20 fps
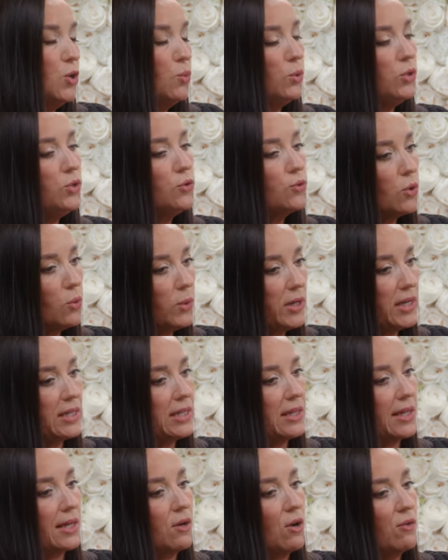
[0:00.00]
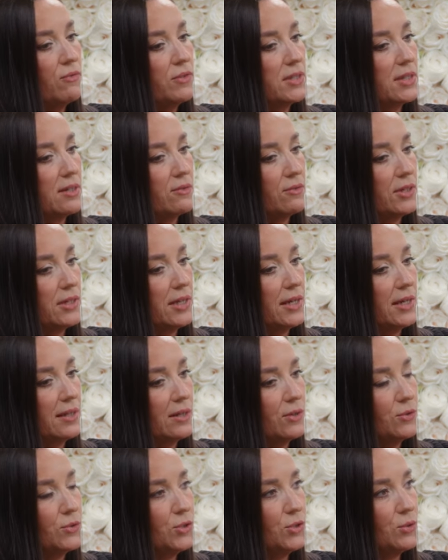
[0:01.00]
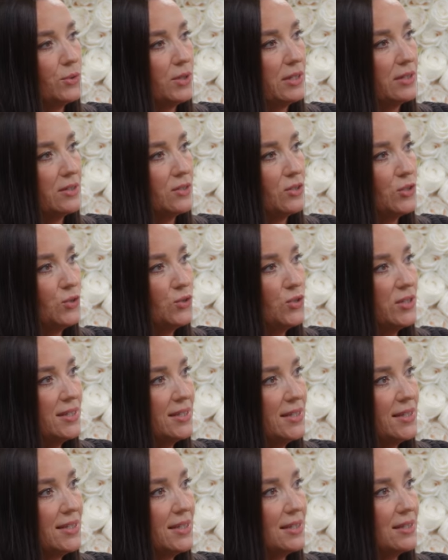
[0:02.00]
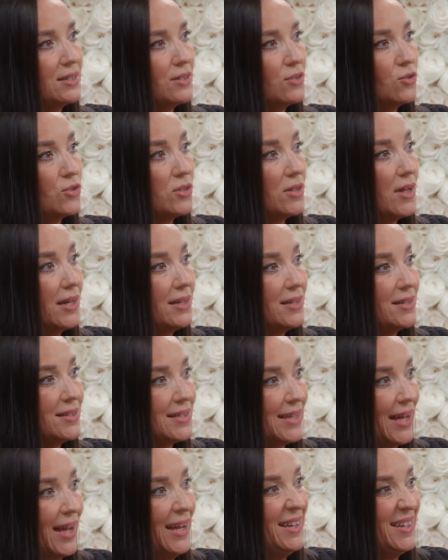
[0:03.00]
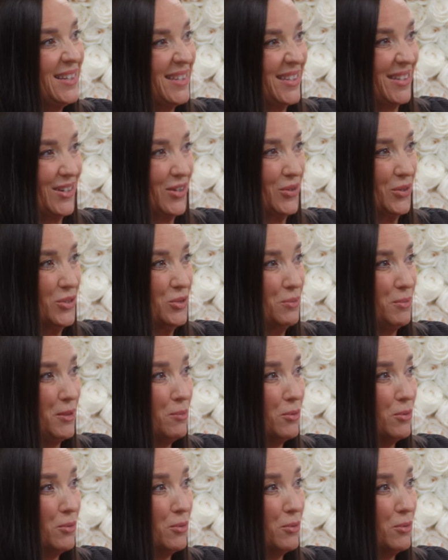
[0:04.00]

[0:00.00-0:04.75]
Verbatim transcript: When you're going into that office every day though, too, and you just see there's a lot of sadness there because mm.